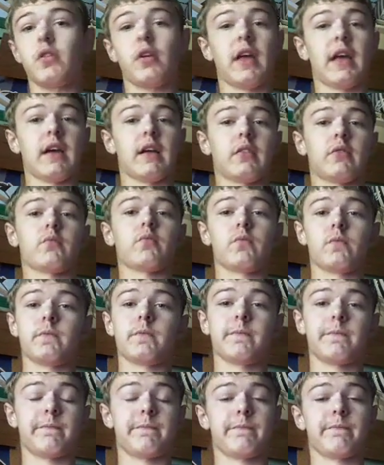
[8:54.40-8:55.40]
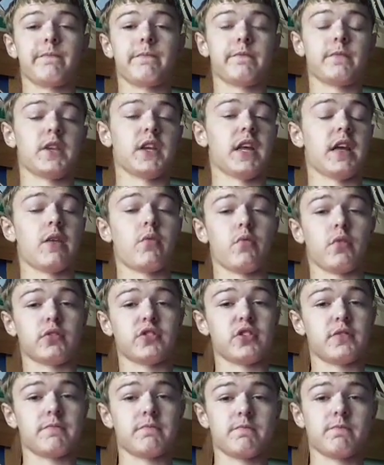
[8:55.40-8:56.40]
you can't
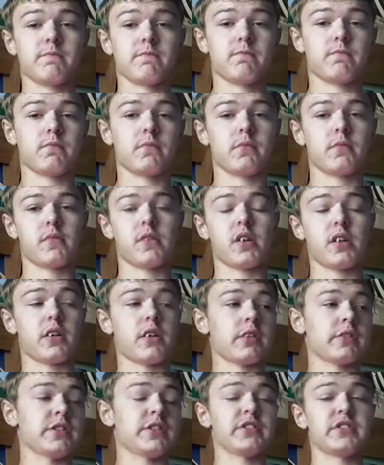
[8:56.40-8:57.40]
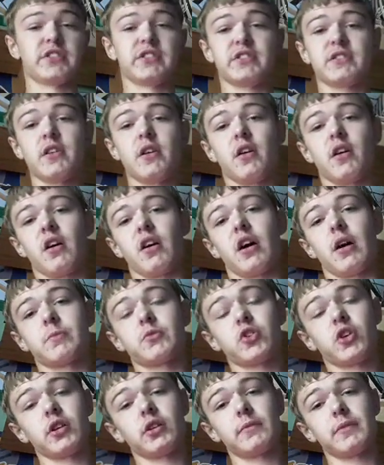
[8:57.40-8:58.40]
watch it.
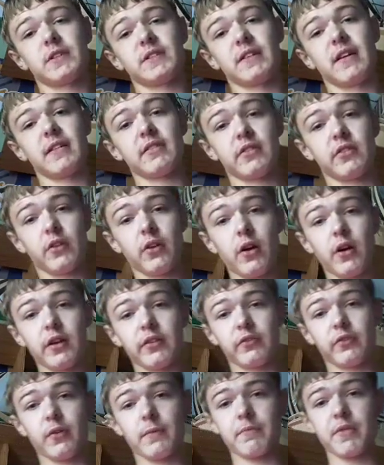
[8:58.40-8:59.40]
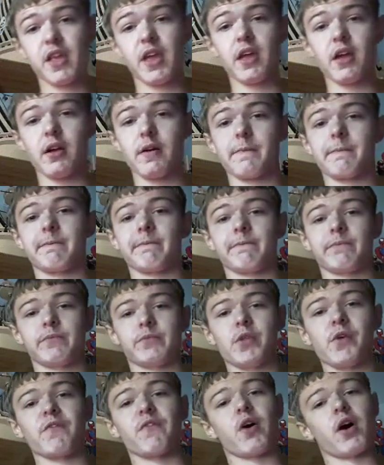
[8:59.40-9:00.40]
I'm trying to protect you guys from the
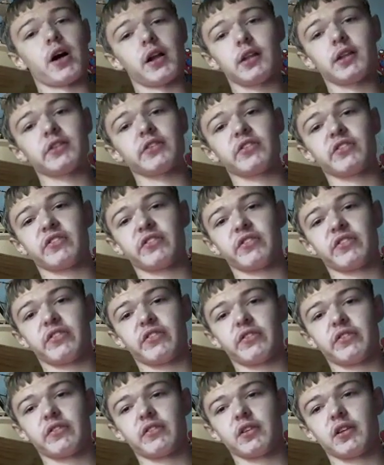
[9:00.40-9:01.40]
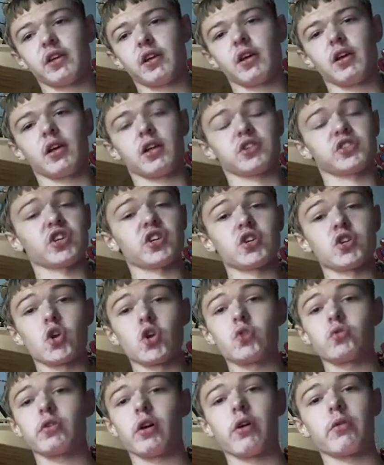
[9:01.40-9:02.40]
violence, so
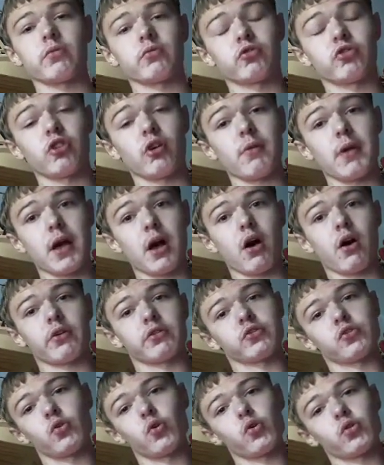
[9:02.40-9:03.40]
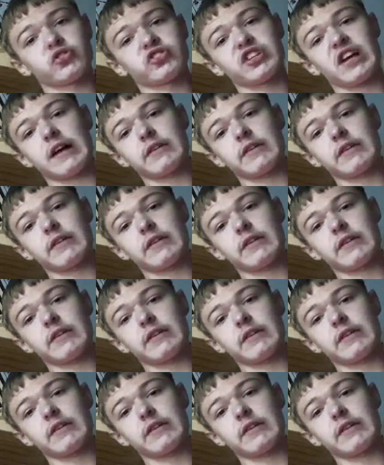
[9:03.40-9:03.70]
you don't do it on your